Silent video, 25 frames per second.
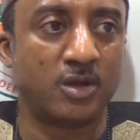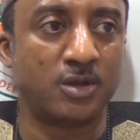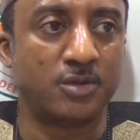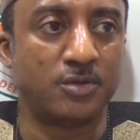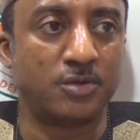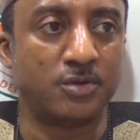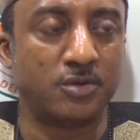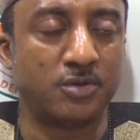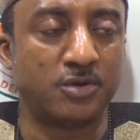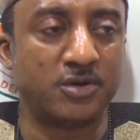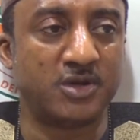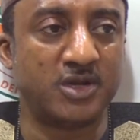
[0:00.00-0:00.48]

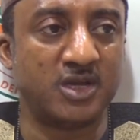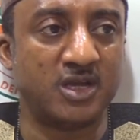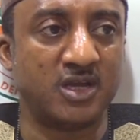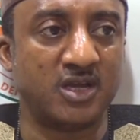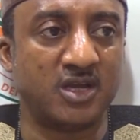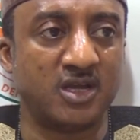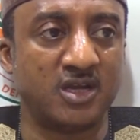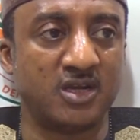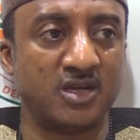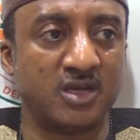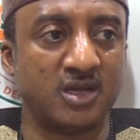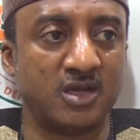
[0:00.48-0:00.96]
you know,
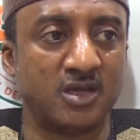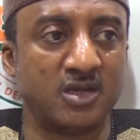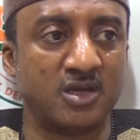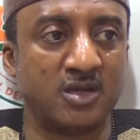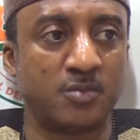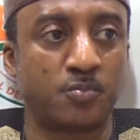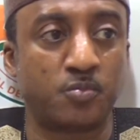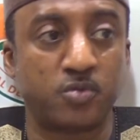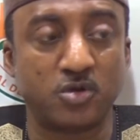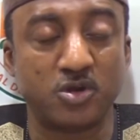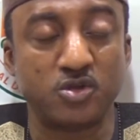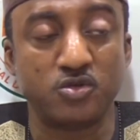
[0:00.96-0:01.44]
the the,
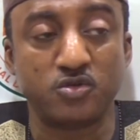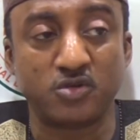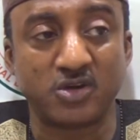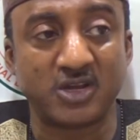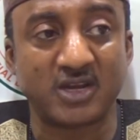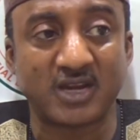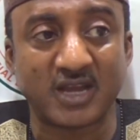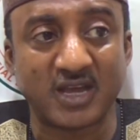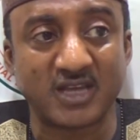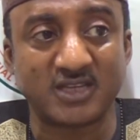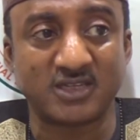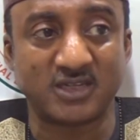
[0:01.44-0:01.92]
the polling
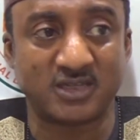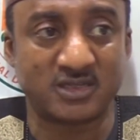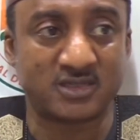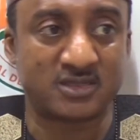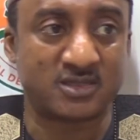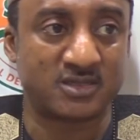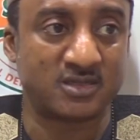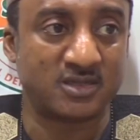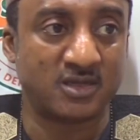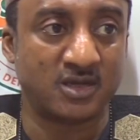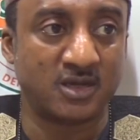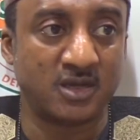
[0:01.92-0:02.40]
unit
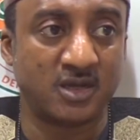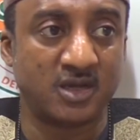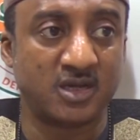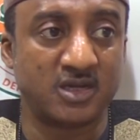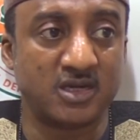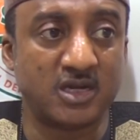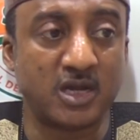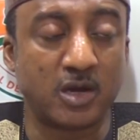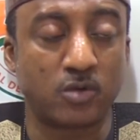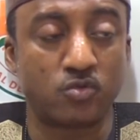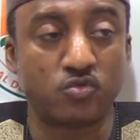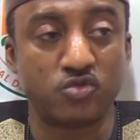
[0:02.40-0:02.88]
agents.
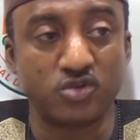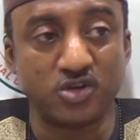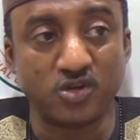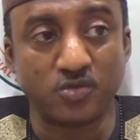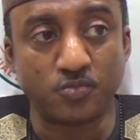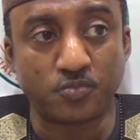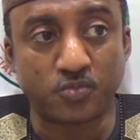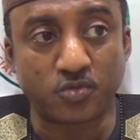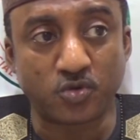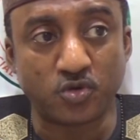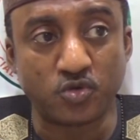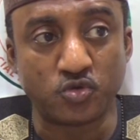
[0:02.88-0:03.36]
They
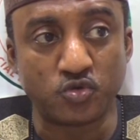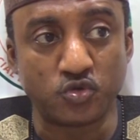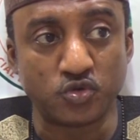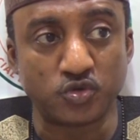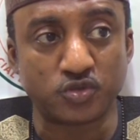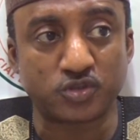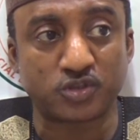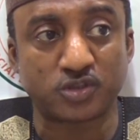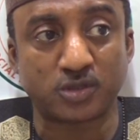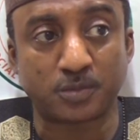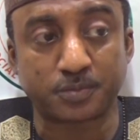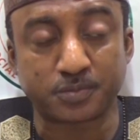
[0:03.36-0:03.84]
couldn't
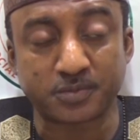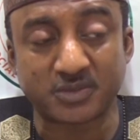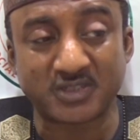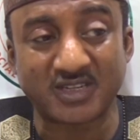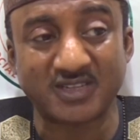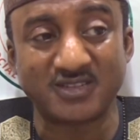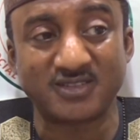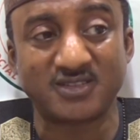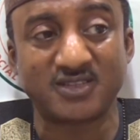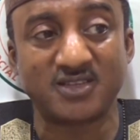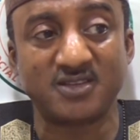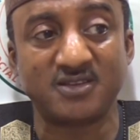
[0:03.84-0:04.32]
produce
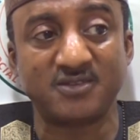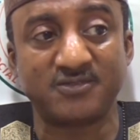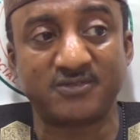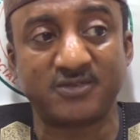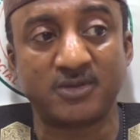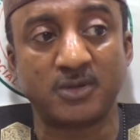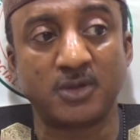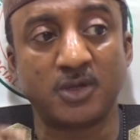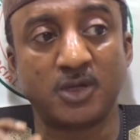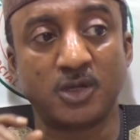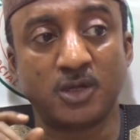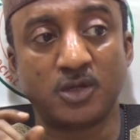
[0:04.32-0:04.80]

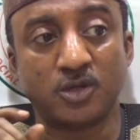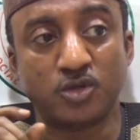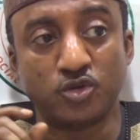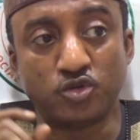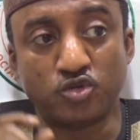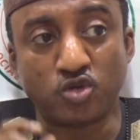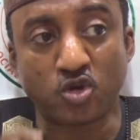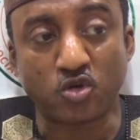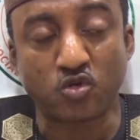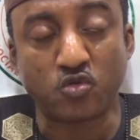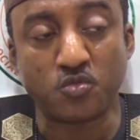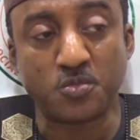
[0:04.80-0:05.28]
substantive
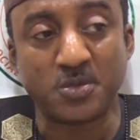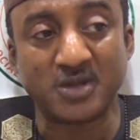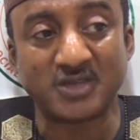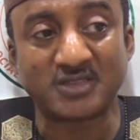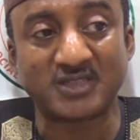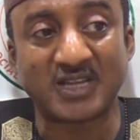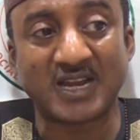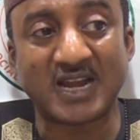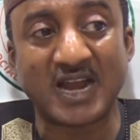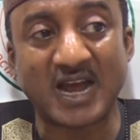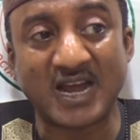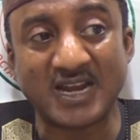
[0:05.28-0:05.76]

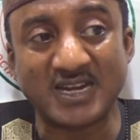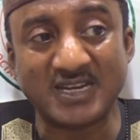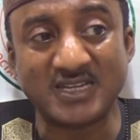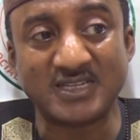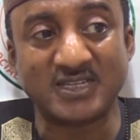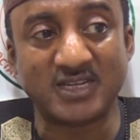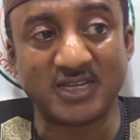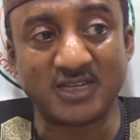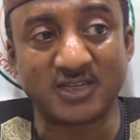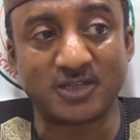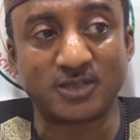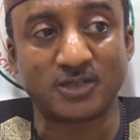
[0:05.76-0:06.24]
documents that are
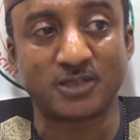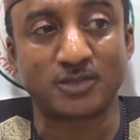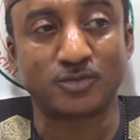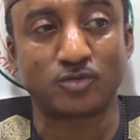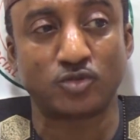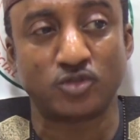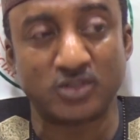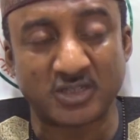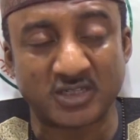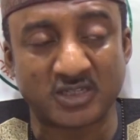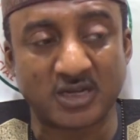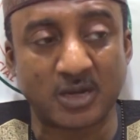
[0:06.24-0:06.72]
needed
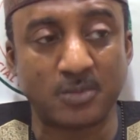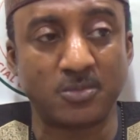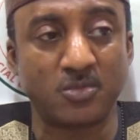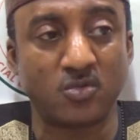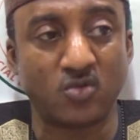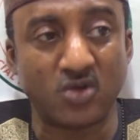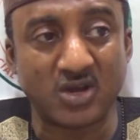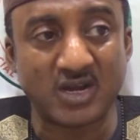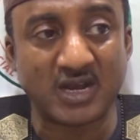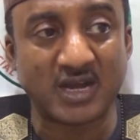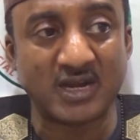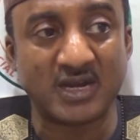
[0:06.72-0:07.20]
to
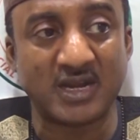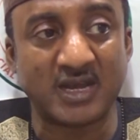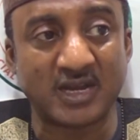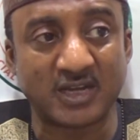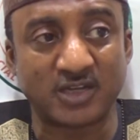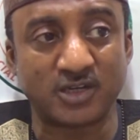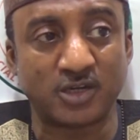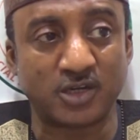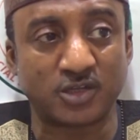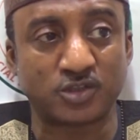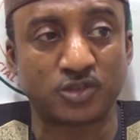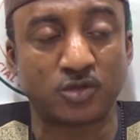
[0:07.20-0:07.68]
determine whether
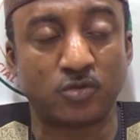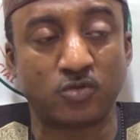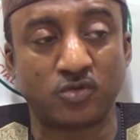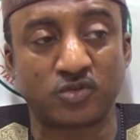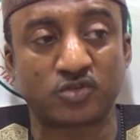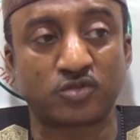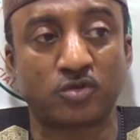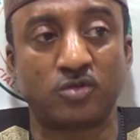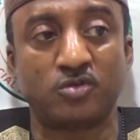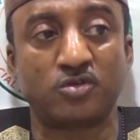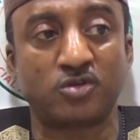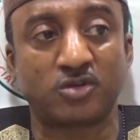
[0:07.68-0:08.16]
the election
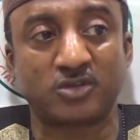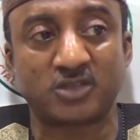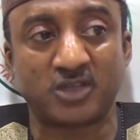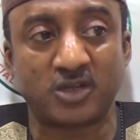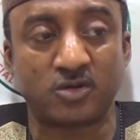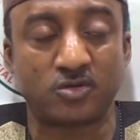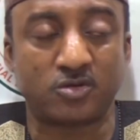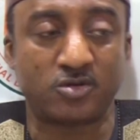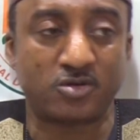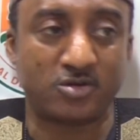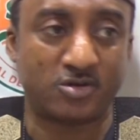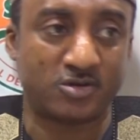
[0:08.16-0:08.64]
was
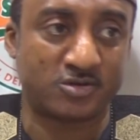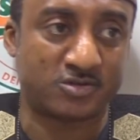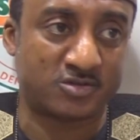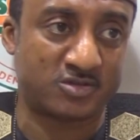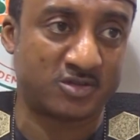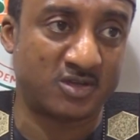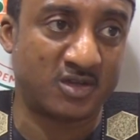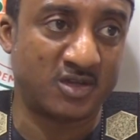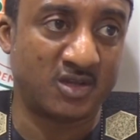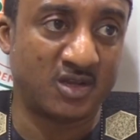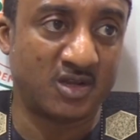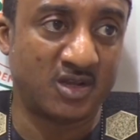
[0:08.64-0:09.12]
conducted or not
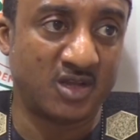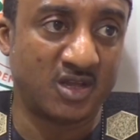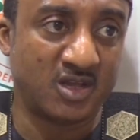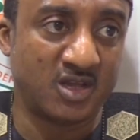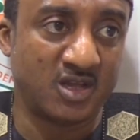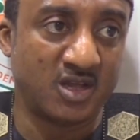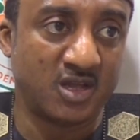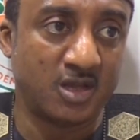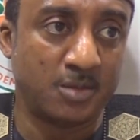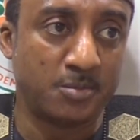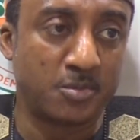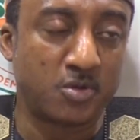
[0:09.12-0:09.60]

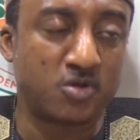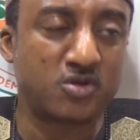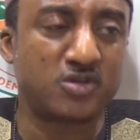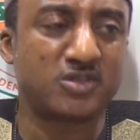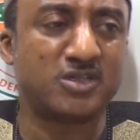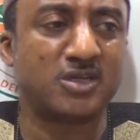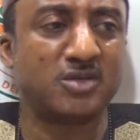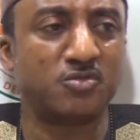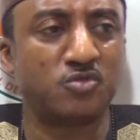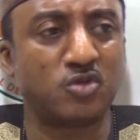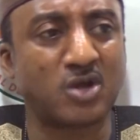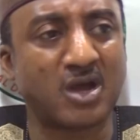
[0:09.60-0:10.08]

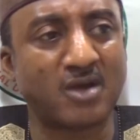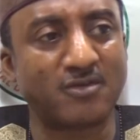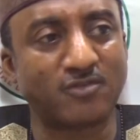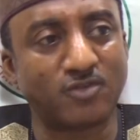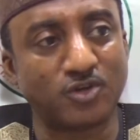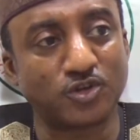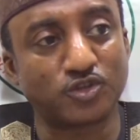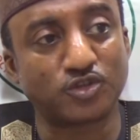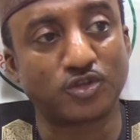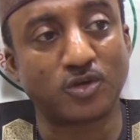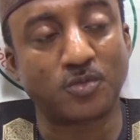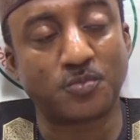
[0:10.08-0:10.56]
because they would
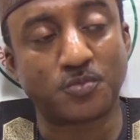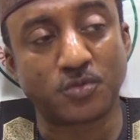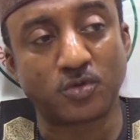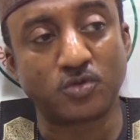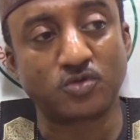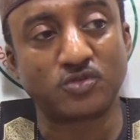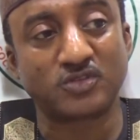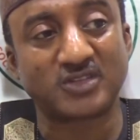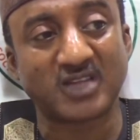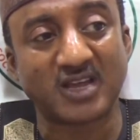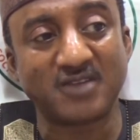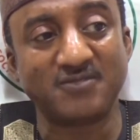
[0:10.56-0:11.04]
have also
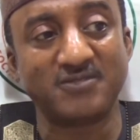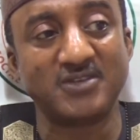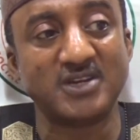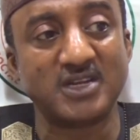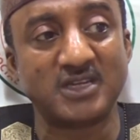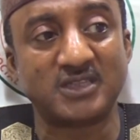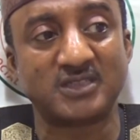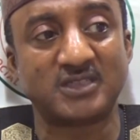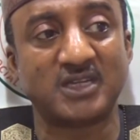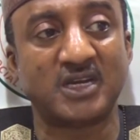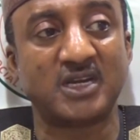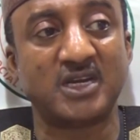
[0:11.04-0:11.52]
produced
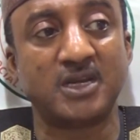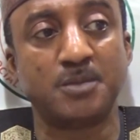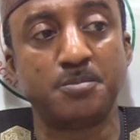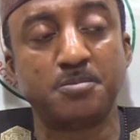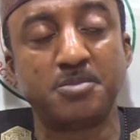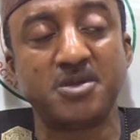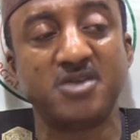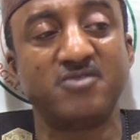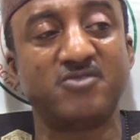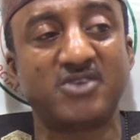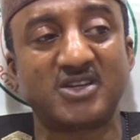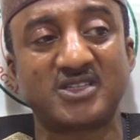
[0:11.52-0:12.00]
evidence that the
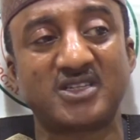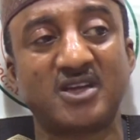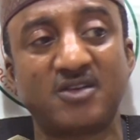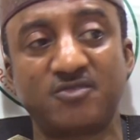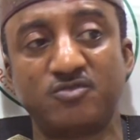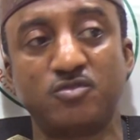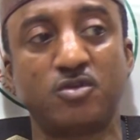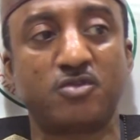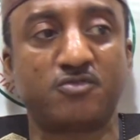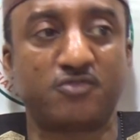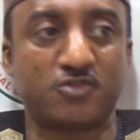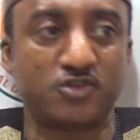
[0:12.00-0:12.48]
BVAS
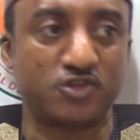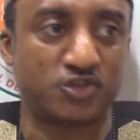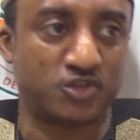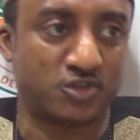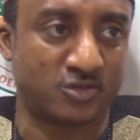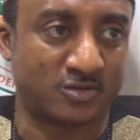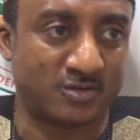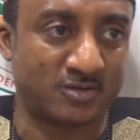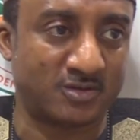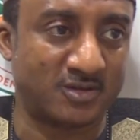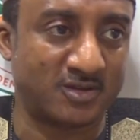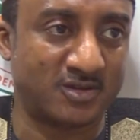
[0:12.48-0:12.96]
have not
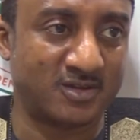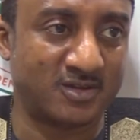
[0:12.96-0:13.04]
functioned.